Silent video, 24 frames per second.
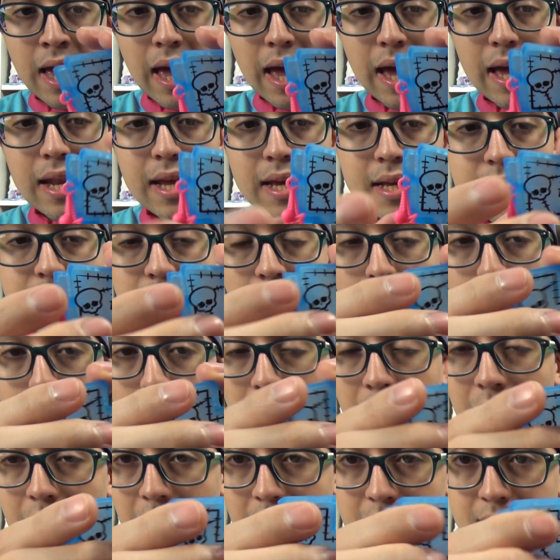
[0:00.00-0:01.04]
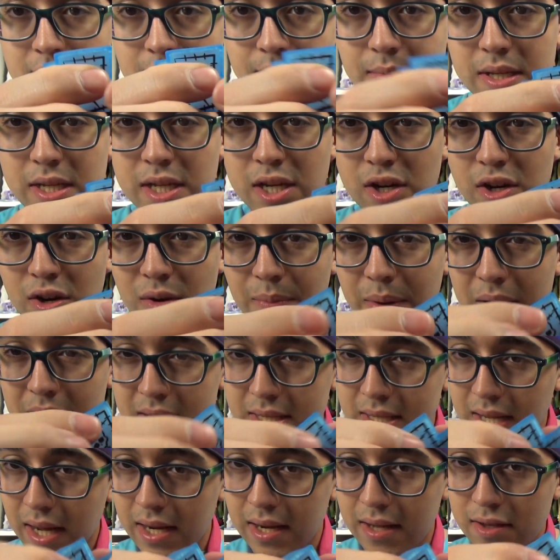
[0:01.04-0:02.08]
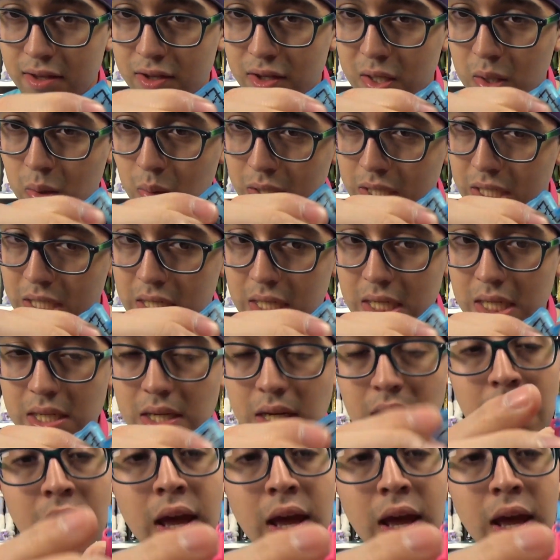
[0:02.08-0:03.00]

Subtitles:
It is a plastic material, but it's kind of squishy.